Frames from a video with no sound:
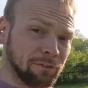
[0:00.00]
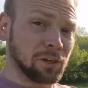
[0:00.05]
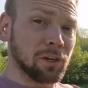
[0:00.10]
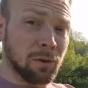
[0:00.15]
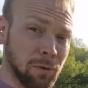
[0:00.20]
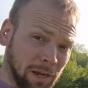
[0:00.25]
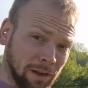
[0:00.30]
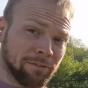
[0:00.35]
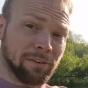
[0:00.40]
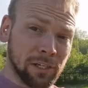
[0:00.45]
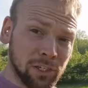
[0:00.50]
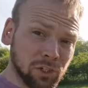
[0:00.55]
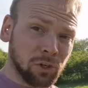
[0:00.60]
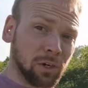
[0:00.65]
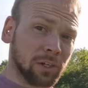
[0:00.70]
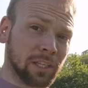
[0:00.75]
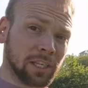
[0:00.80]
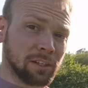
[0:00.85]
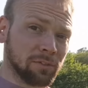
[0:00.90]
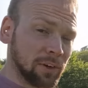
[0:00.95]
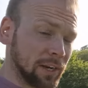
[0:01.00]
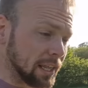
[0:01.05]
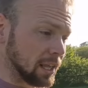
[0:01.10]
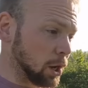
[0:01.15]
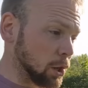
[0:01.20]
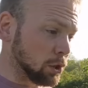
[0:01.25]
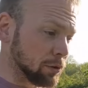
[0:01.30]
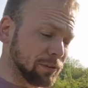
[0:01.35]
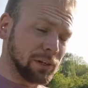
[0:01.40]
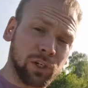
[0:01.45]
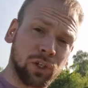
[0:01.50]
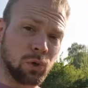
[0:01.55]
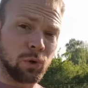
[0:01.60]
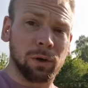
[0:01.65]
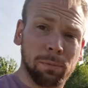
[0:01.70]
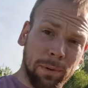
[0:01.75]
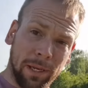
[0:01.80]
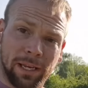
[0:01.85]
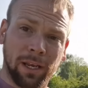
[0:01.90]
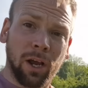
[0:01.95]
you have enjoyed this video, you've
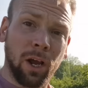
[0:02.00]
enjoyed me